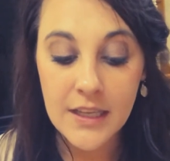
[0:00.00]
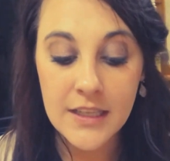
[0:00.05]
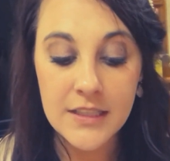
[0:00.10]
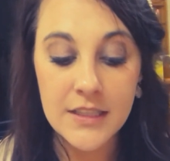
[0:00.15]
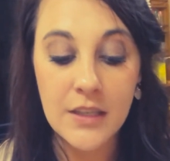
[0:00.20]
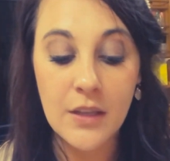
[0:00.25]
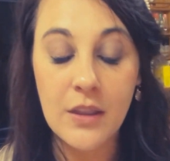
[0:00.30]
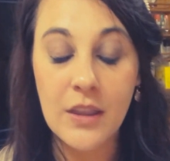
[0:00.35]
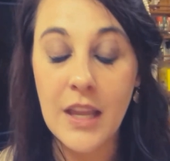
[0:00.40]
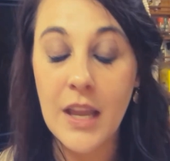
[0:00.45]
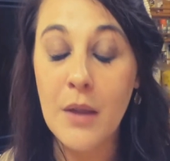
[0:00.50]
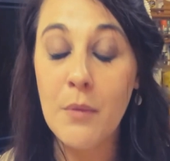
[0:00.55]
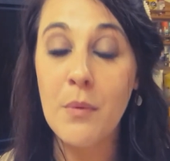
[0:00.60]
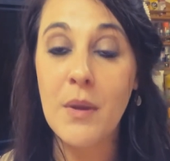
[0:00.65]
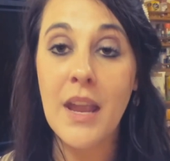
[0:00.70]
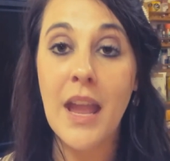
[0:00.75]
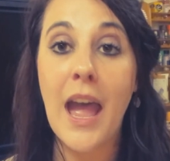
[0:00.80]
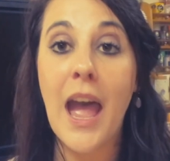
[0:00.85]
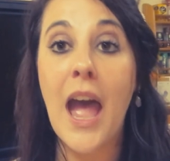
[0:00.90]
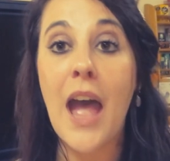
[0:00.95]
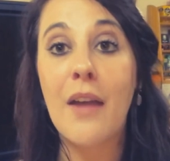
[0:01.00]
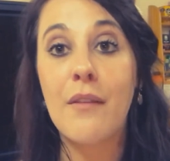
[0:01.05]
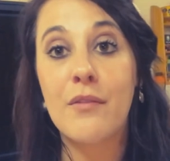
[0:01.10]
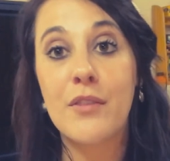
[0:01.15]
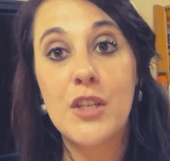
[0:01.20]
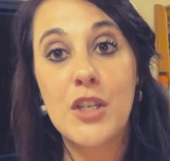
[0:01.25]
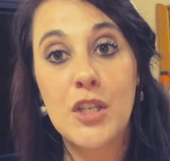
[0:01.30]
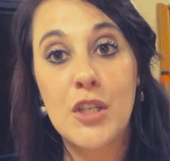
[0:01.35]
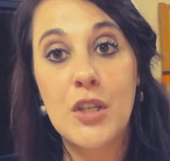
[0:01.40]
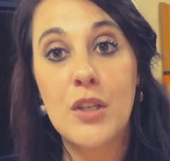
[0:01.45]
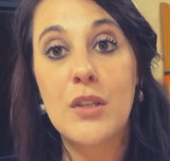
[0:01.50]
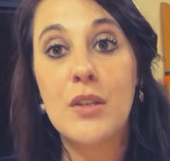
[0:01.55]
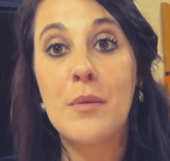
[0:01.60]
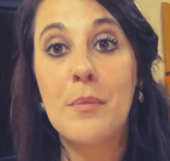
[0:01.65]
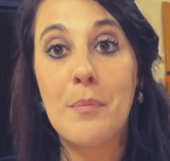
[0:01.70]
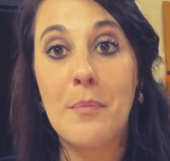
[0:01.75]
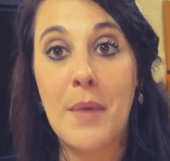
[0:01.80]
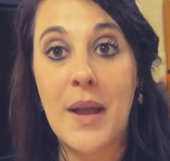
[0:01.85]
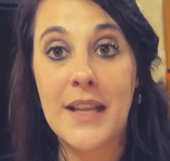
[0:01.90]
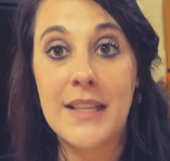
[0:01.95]
so there we have should,
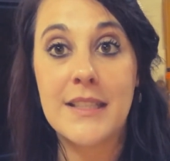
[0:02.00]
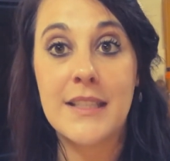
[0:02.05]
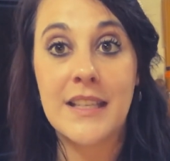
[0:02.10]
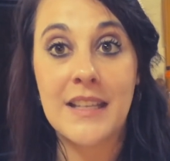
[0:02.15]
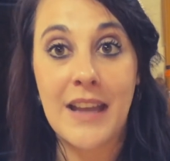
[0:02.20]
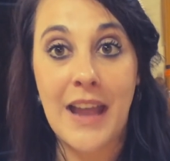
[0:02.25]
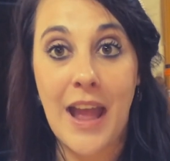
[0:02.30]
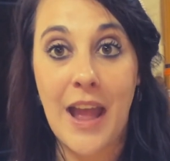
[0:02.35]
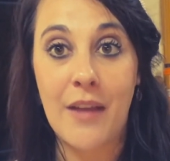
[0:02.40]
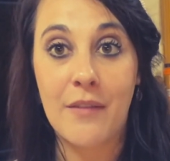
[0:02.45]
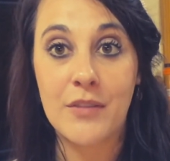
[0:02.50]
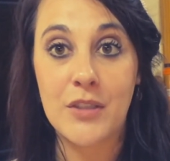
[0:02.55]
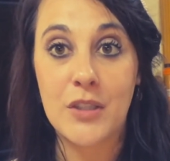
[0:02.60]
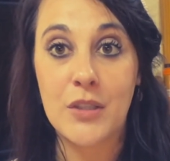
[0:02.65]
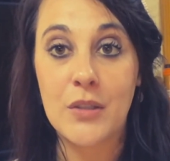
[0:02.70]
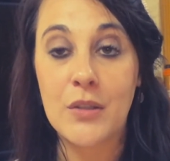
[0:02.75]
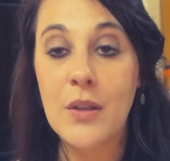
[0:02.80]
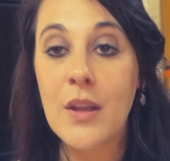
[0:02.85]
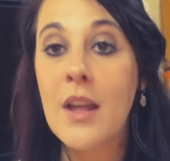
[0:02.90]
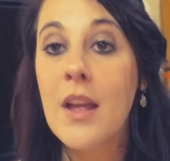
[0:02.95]
must and have to.